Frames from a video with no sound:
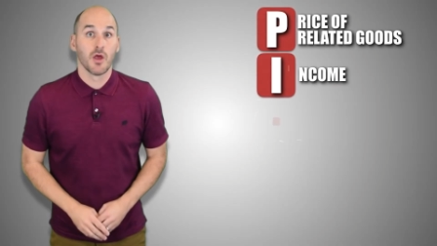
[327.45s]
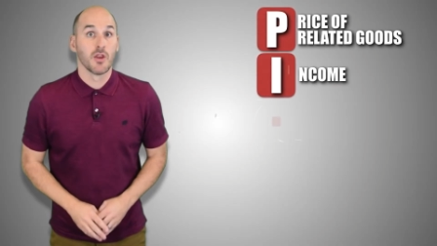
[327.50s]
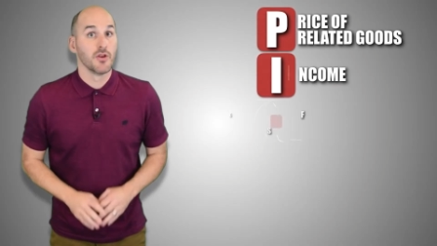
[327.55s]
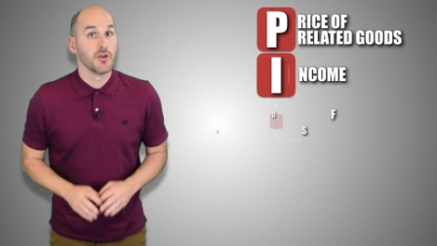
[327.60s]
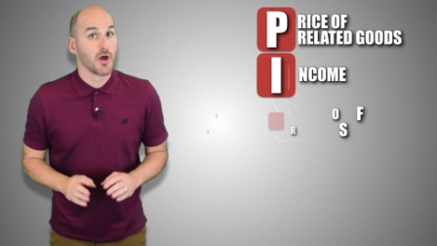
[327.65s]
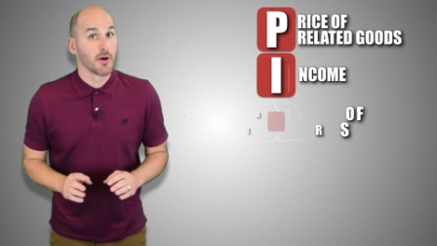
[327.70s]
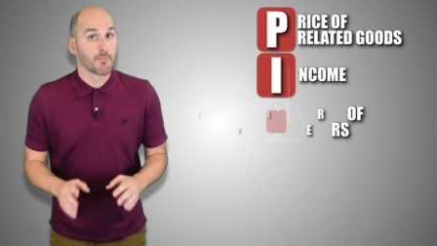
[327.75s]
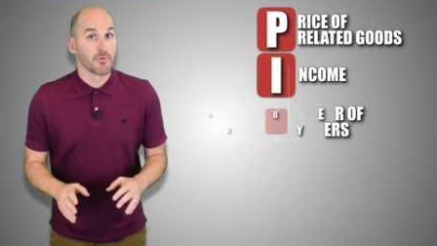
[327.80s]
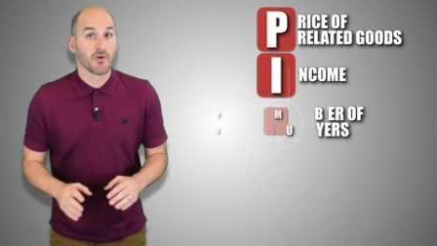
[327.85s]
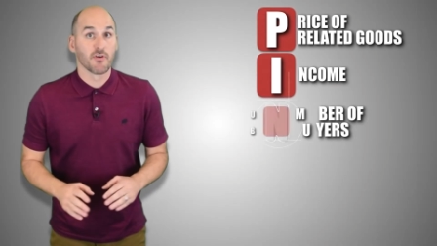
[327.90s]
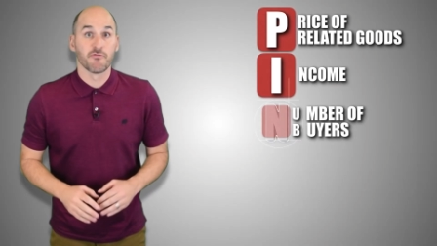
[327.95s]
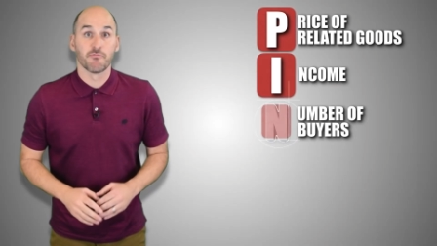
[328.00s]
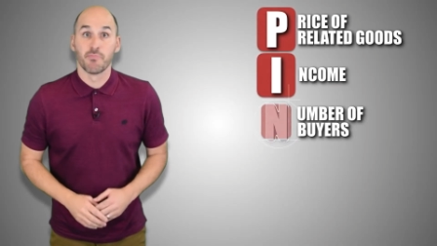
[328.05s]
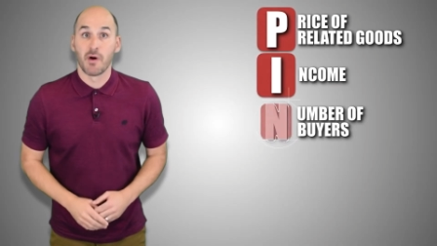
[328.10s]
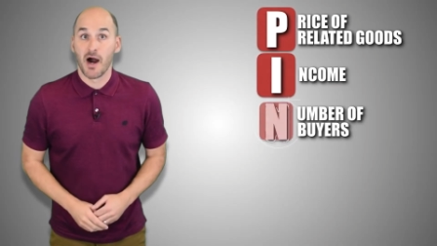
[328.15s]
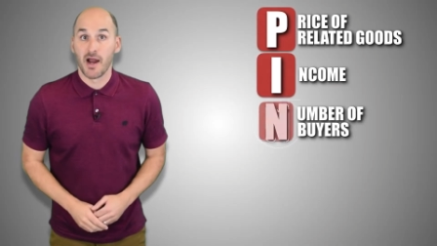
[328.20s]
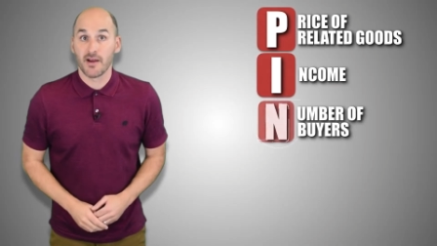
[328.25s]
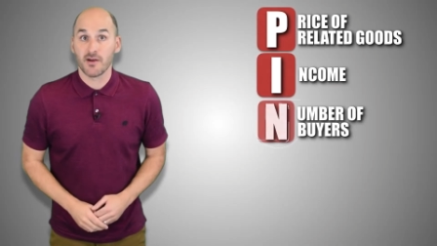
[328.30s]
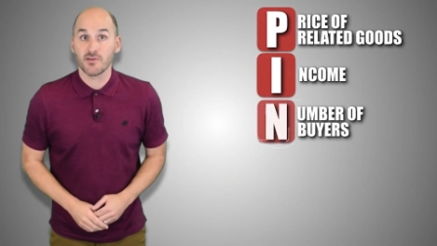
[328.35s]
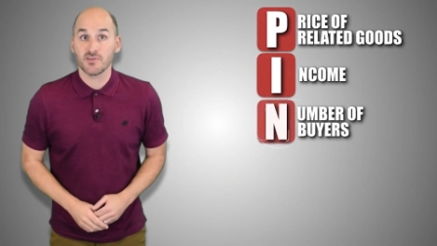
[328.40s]
number of
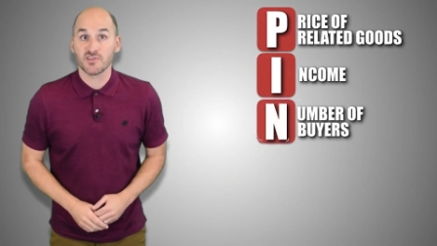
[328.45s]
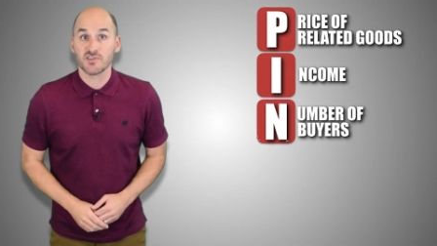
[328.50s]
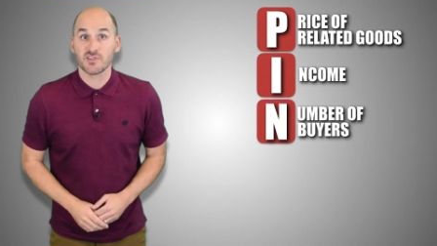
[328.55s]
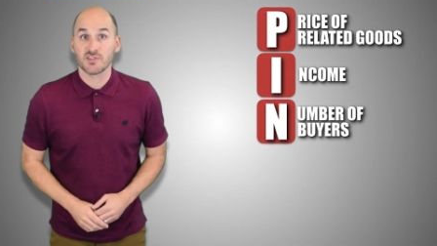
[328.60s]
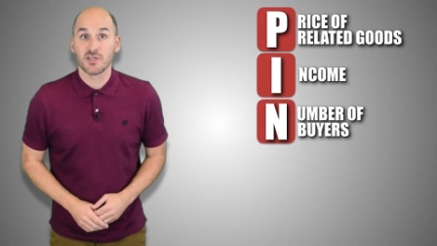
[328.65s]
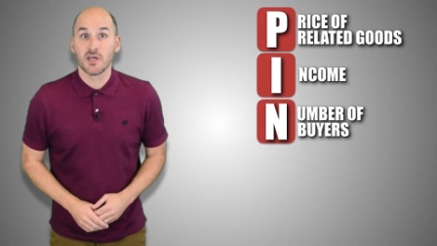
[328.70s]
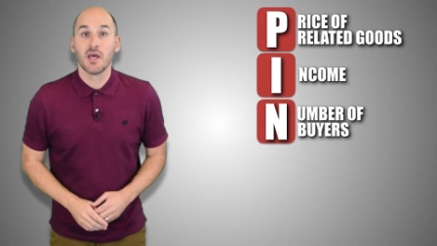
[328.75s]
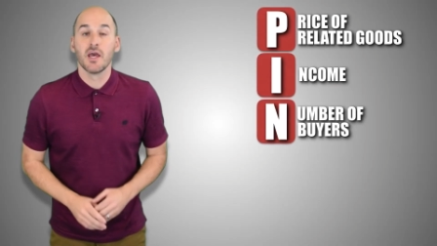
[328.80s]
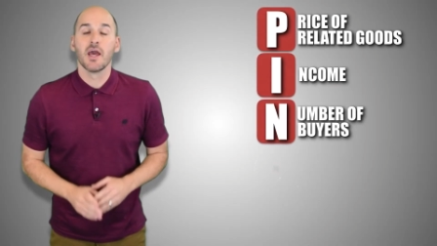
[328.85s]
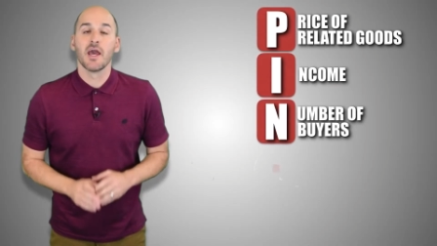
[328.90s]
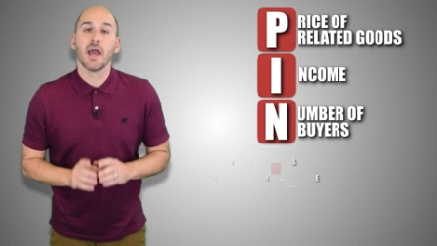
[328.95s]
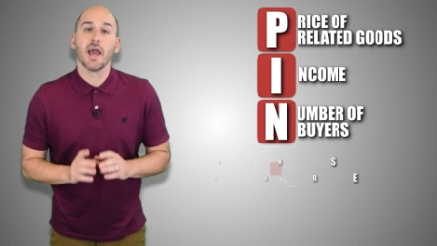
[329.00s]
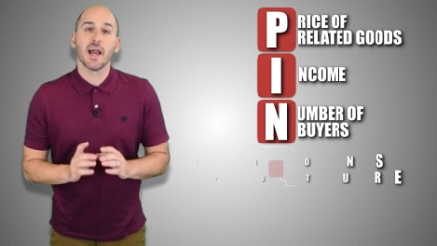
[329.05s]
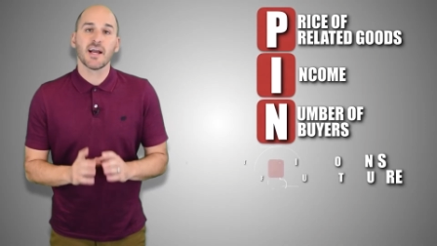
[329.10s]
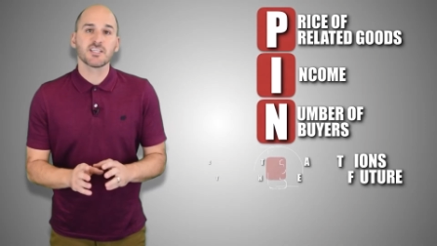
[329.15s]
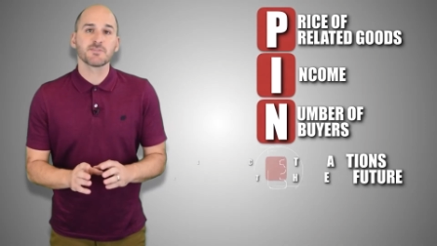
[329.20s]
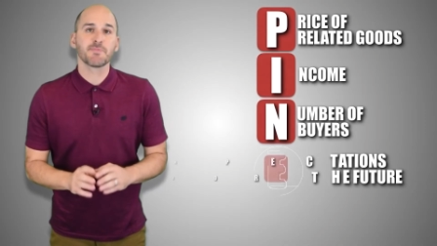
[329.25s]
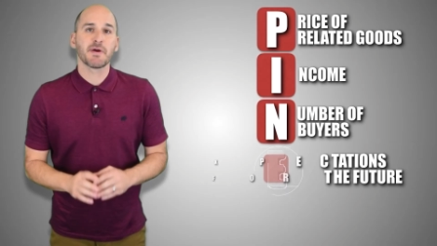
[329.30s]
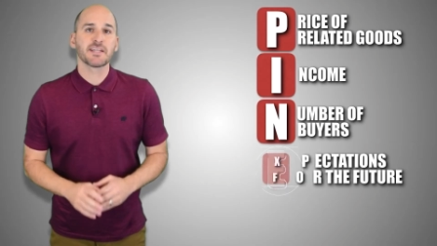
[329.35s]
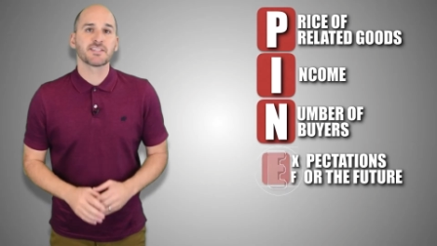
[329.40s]
buyers,
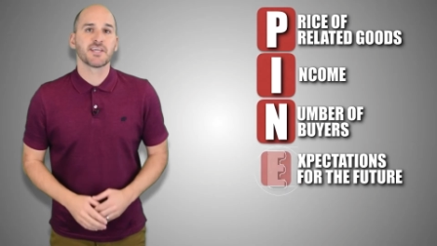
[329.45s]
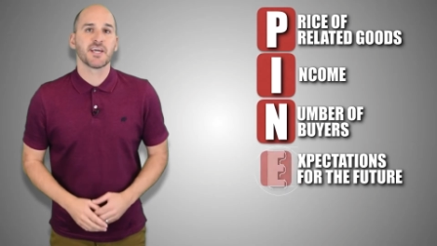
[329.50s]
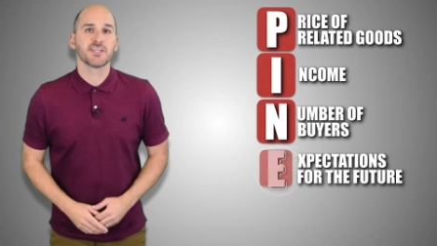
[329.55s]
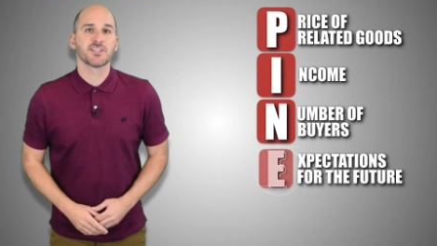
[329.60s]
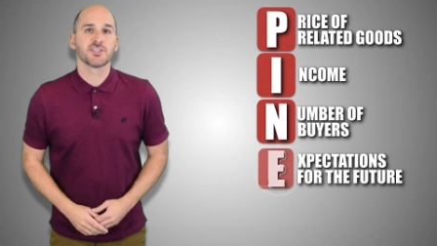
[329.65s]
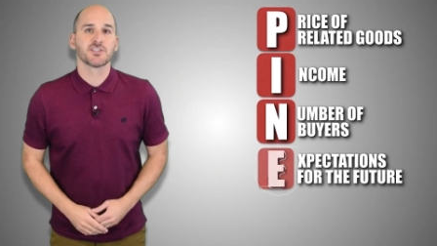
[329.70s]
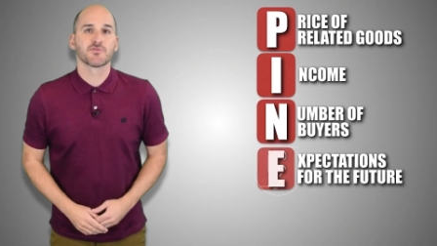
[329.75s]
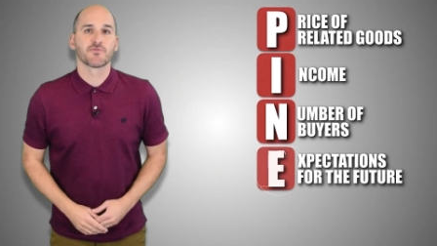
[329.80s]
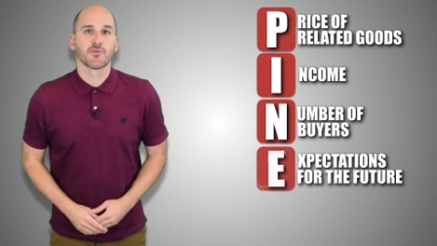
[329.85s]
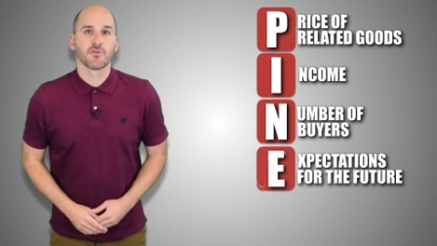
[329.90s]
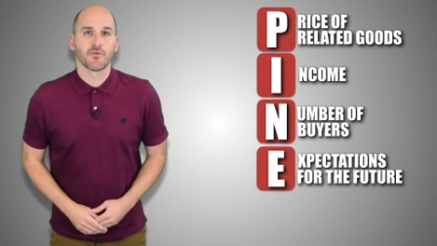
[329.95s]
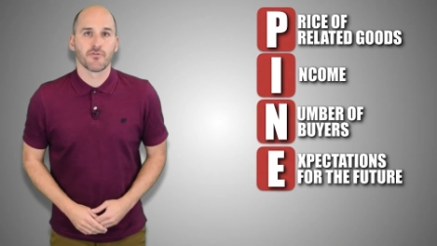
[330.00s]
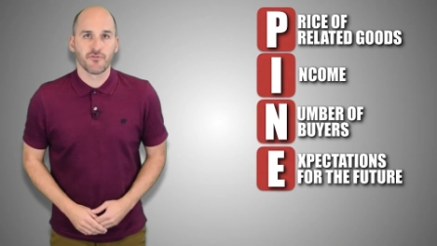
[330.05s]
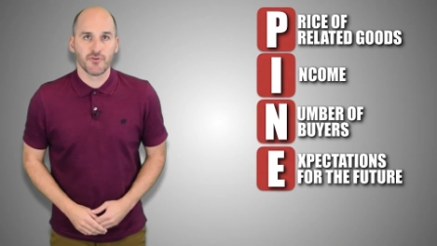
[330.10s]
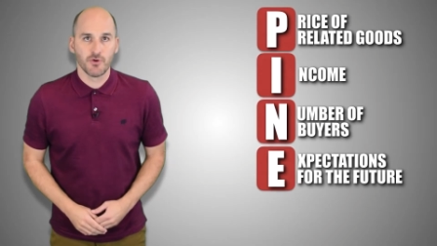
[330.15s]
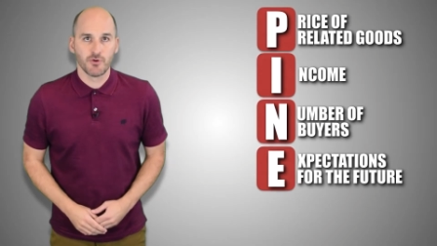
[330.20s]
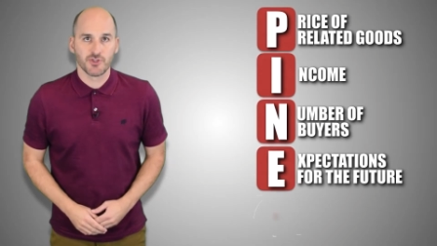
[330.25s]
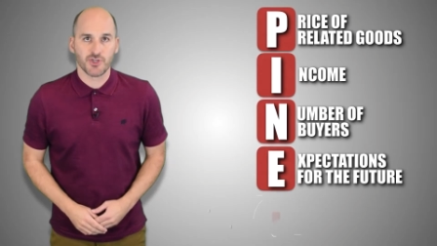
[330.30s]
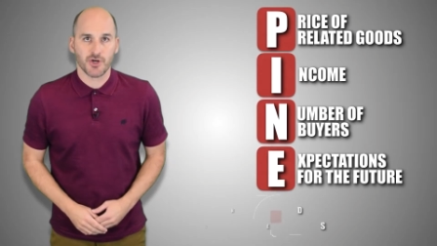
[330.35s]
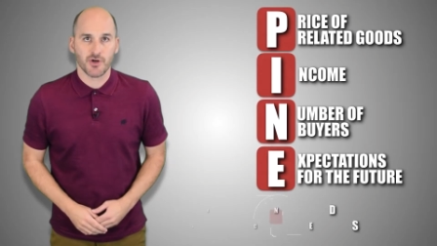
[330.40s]
expectations for the
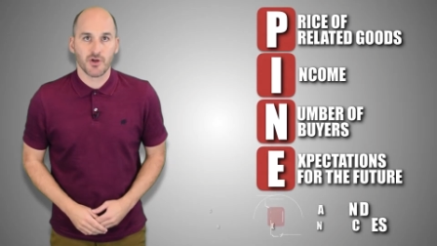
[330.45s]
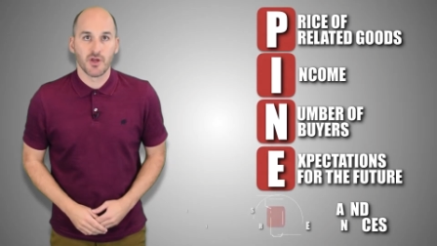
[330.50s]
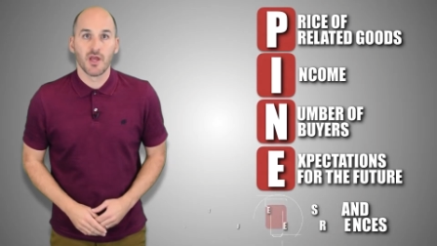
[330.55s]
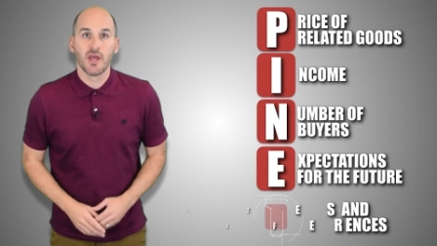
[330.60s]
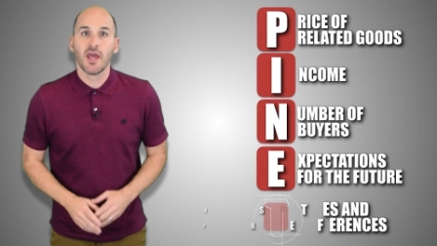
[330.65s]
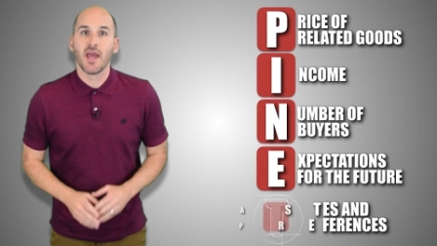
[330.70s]
future,